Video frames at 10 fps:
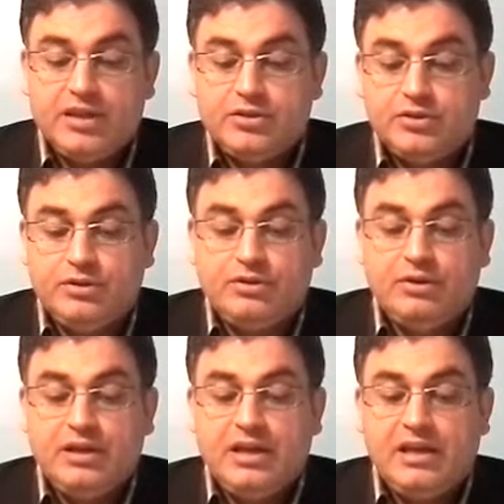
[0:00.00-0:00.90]

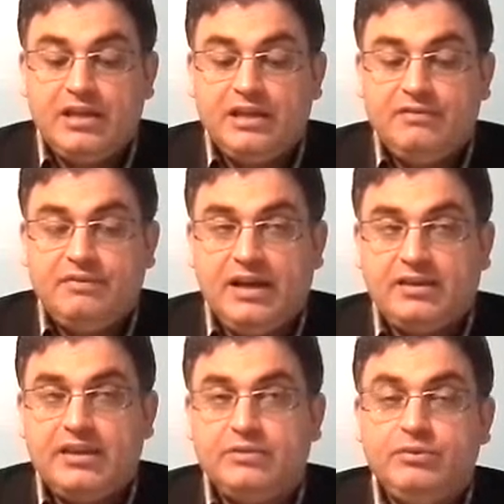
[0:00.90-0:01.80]
So in
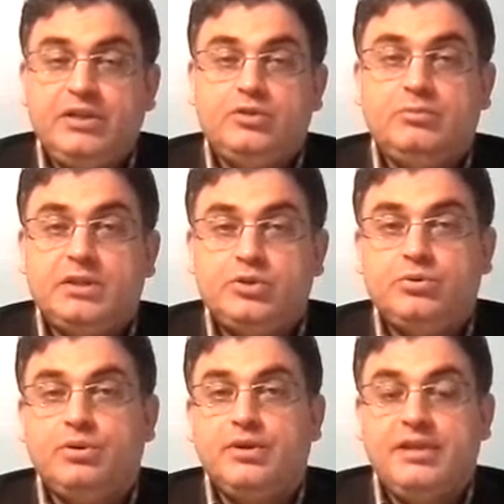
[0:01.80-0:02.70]
fact, that we need to make
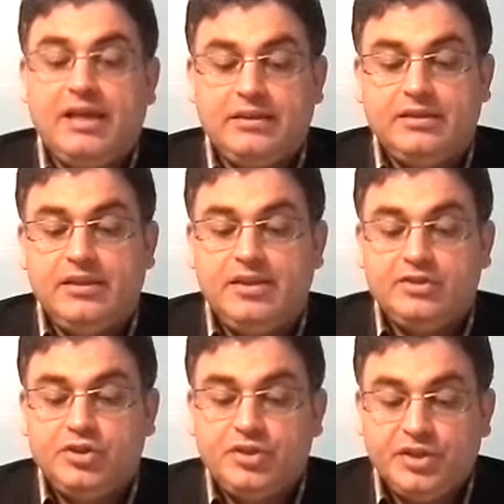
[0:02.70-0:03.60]
sure that the
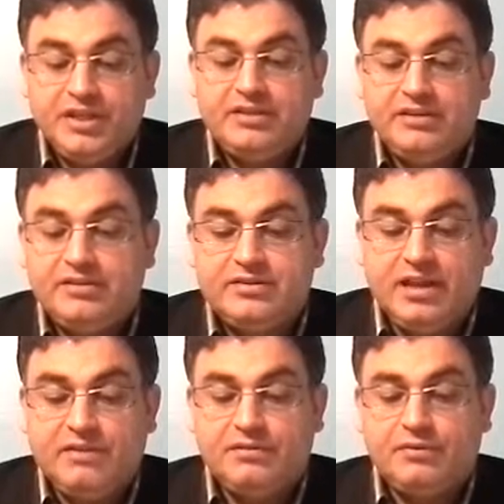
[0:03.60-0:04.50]
generated
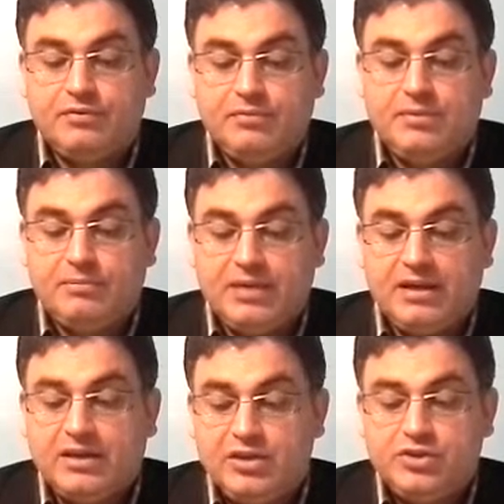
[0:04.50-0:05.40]
cipher from the
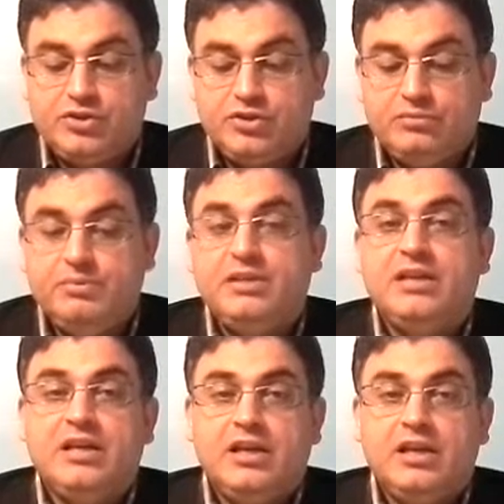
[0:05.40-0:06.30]
block should
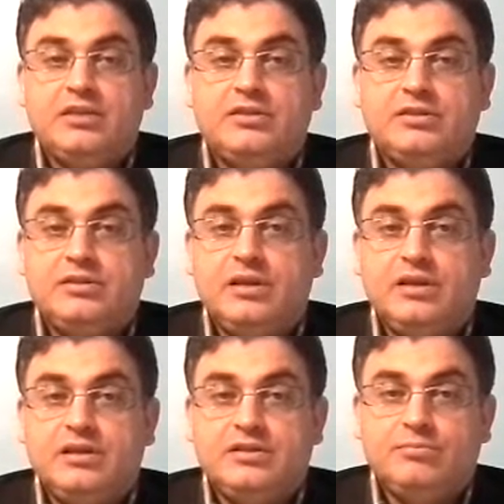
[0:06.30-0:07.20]
be
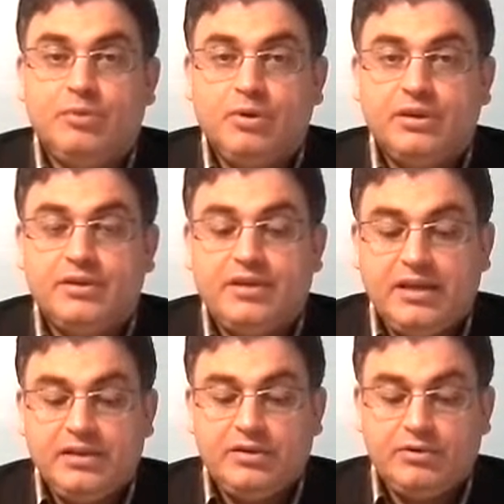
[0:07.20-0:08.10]
smaller
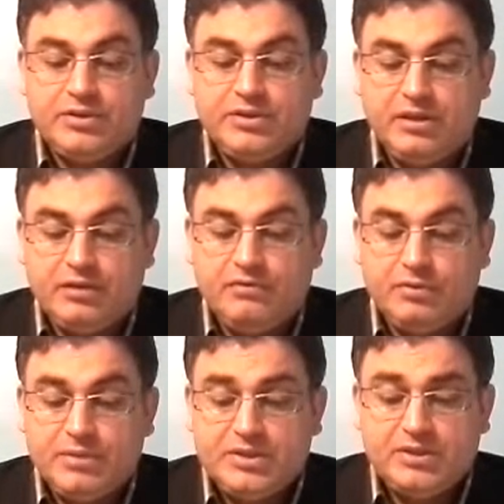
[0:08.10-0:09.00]
than the original
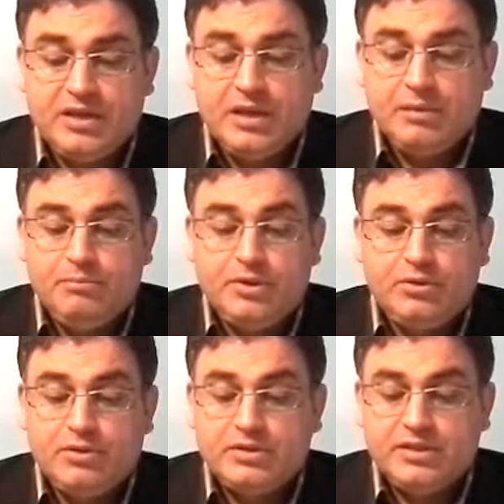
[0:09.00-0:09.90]
information,
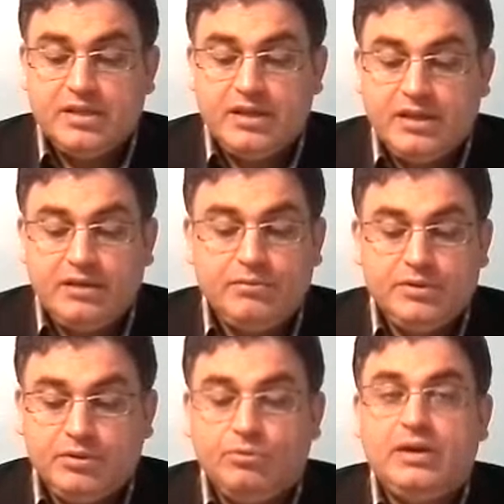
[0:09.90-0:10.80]
because we
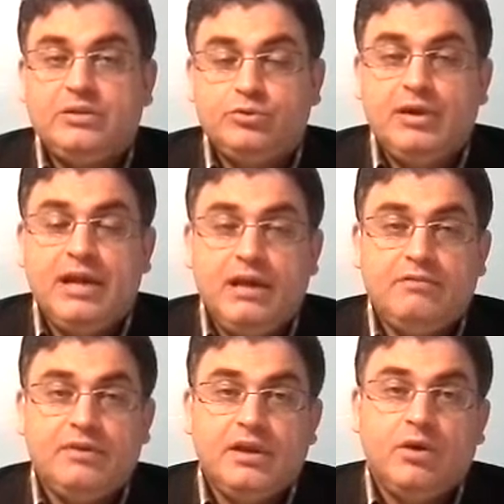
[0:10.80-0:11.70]
don't want to
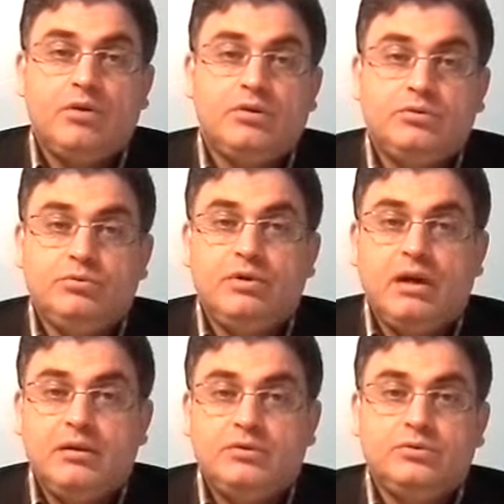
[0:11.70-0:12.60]
have or to
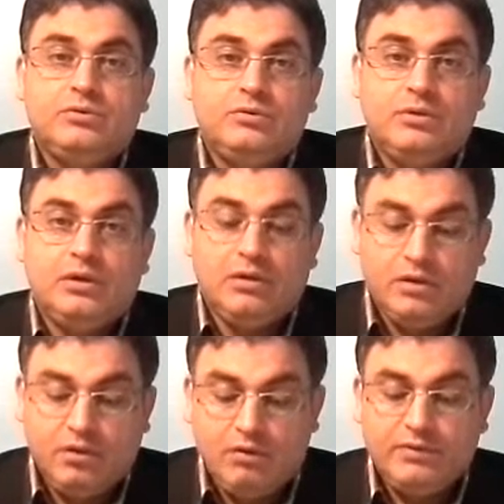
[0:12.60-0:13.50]

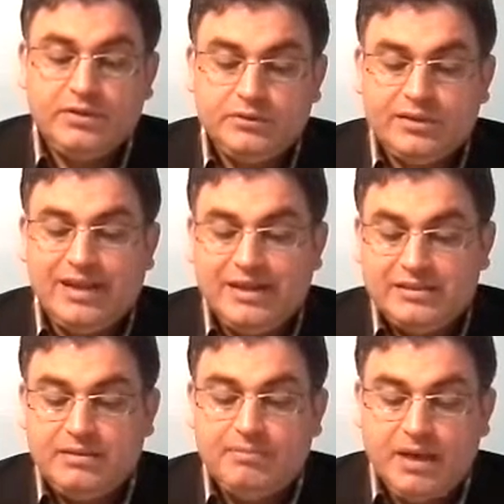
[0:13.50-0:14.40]

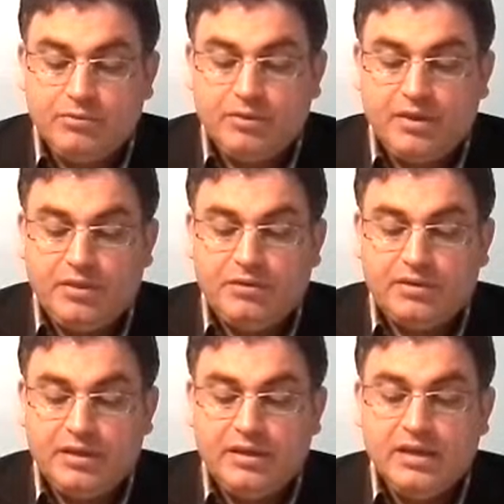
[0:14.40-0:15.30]
overutilize the bandwidth.
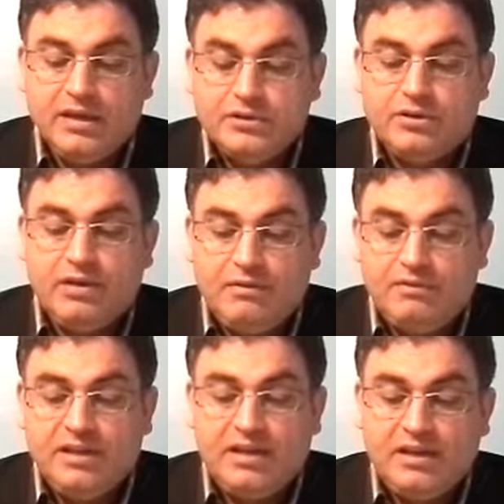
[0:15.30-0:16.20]
Okay, so
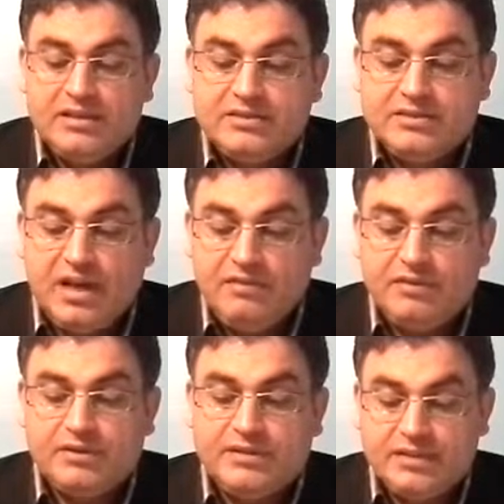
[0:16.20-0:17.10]
if the
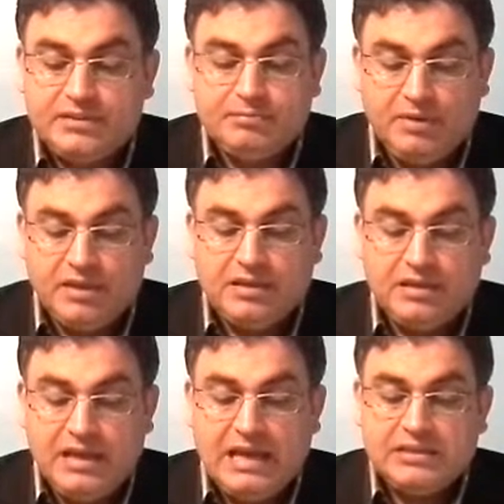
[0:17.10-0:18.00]
ciphertext block
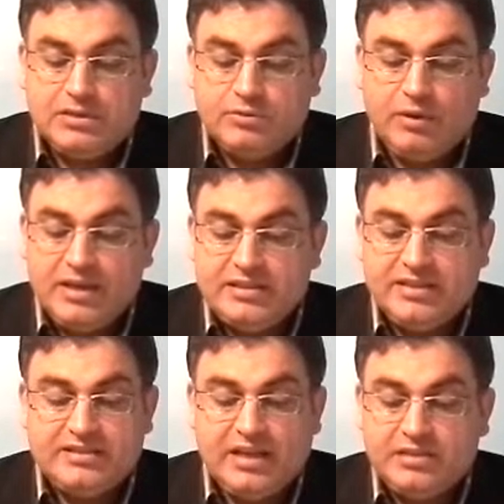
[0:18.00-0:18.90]
has twice
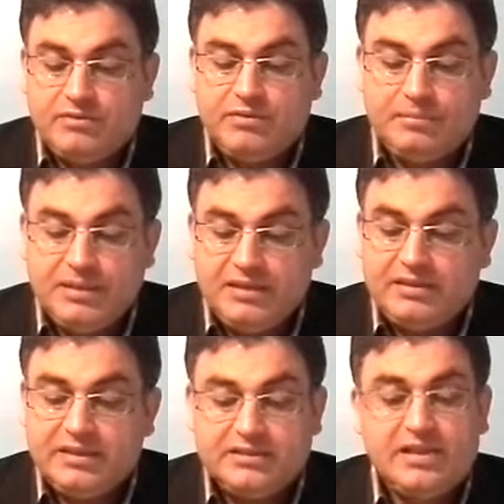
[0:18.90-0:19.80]
the size of the plain
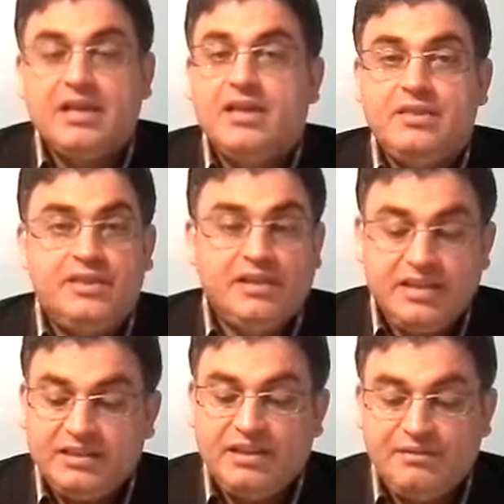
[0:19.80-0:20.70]
text, the
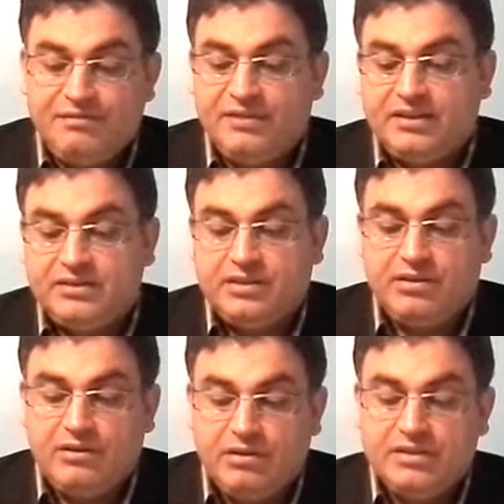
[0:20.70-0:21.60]
net effect
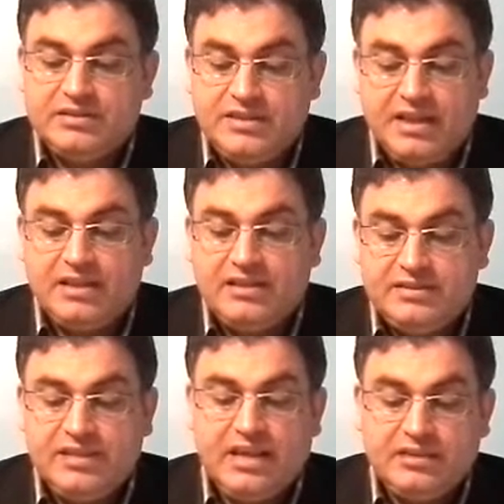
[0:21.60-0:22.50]
is
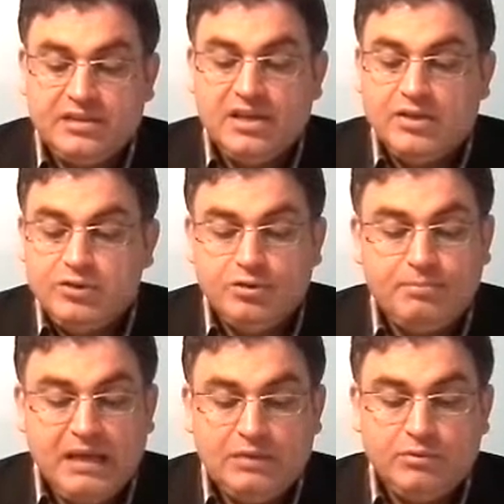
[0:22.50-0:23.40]
that your
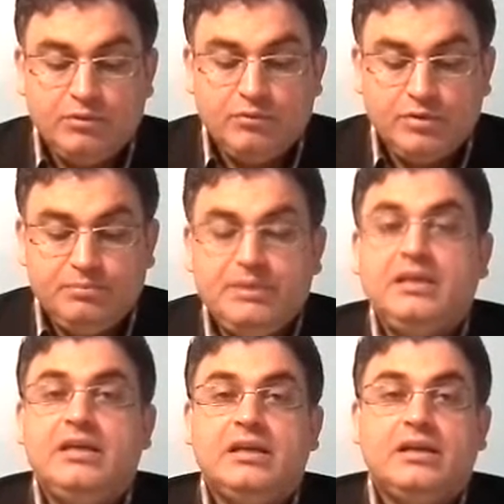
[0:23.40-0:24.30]
bandwidth would
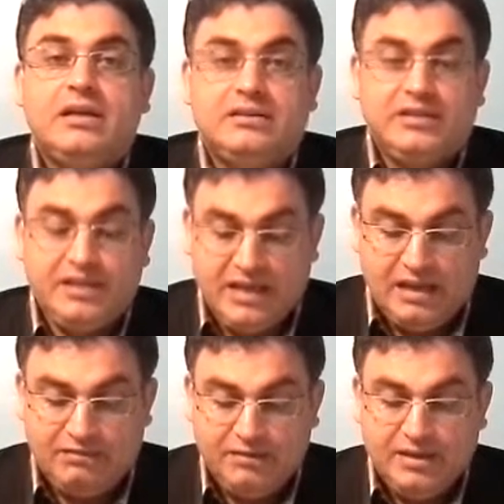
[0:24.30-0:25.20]
be cut in
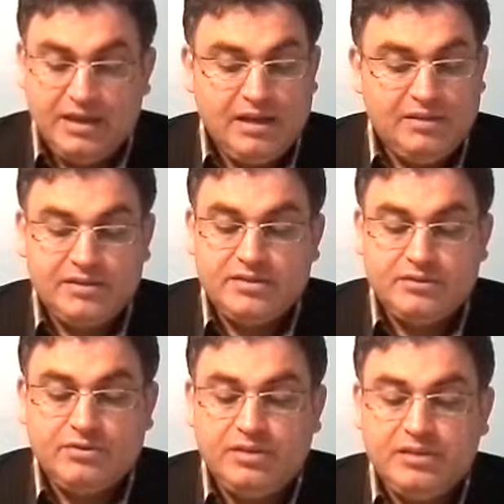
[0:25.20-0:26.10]
half, and this
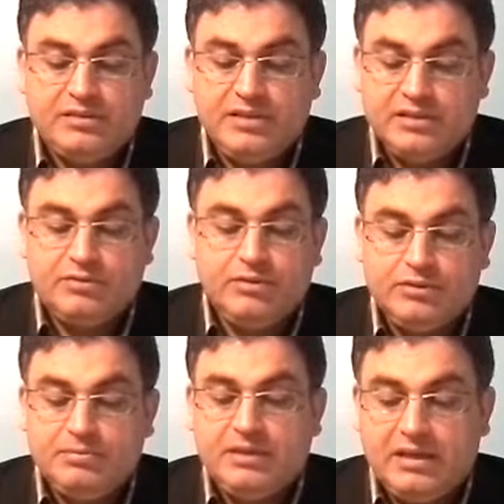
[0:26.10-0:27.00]
is not going
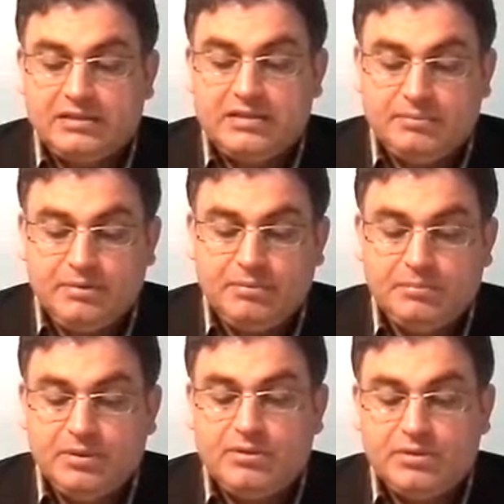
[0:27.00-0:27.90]
to be acceptable,
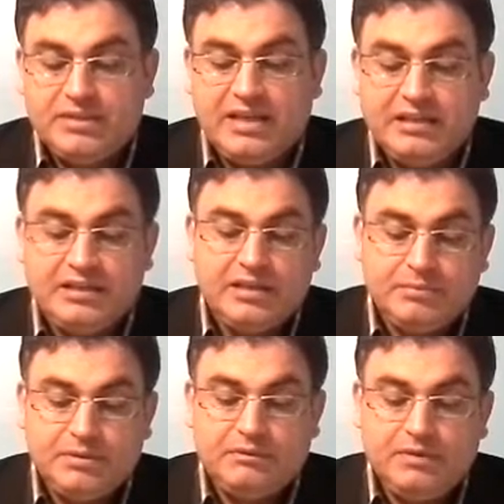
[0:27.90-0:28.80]
because an
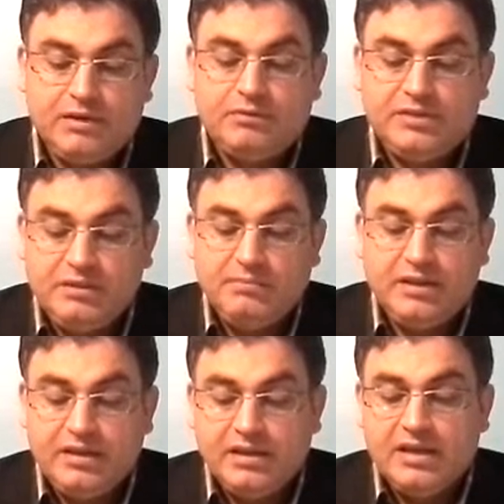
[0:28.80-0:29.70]
encrypted file of 10
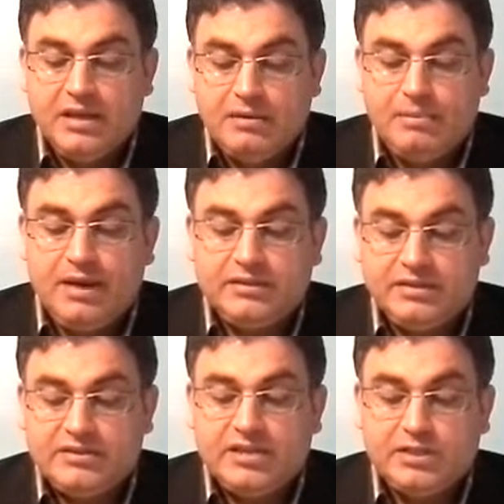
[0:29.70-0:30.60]
megabyte
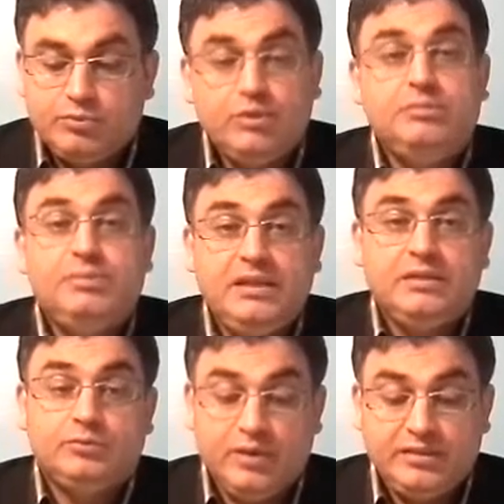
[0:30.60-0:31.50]
in size would
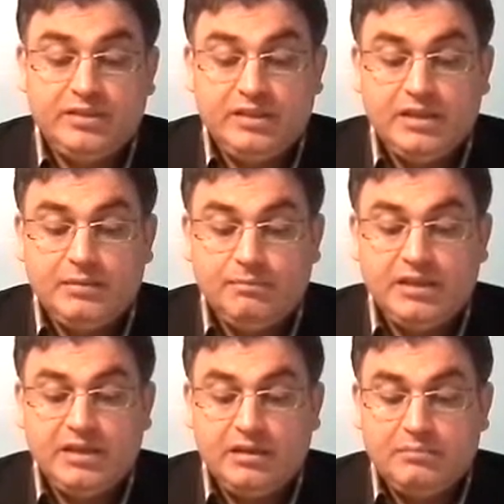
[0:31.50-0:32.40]
be 20
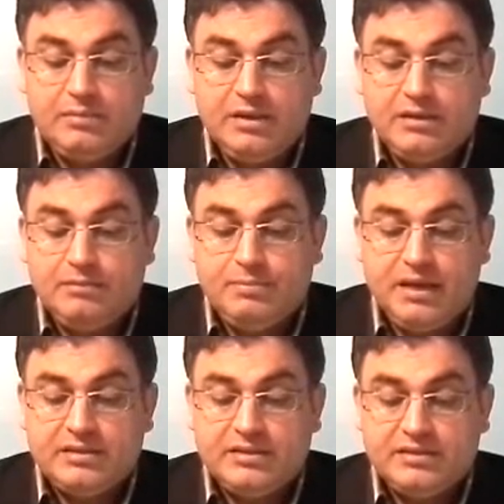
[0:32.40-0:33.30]

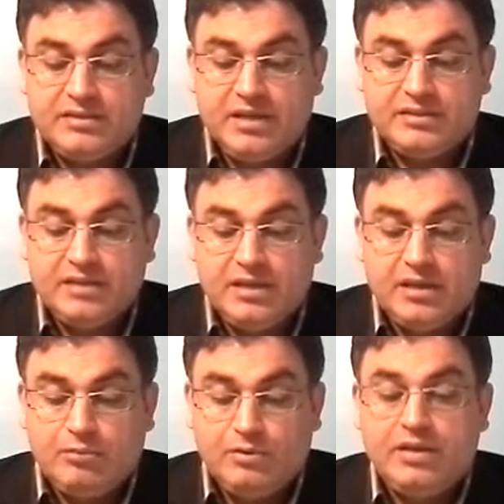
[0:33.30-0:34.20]
megabyte in size
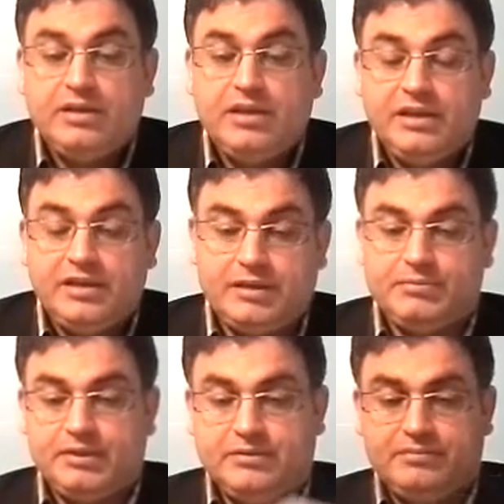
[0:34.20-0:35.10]
when
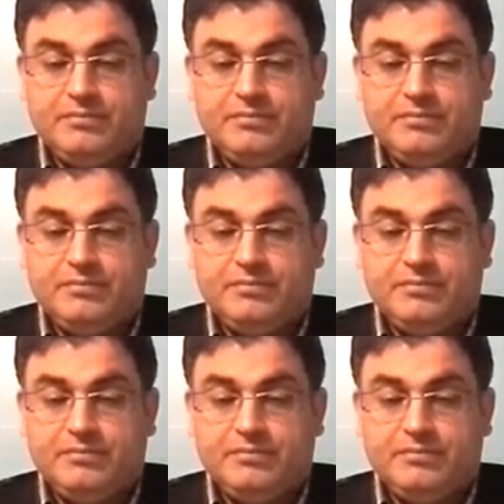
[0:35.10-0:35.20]
encrypted.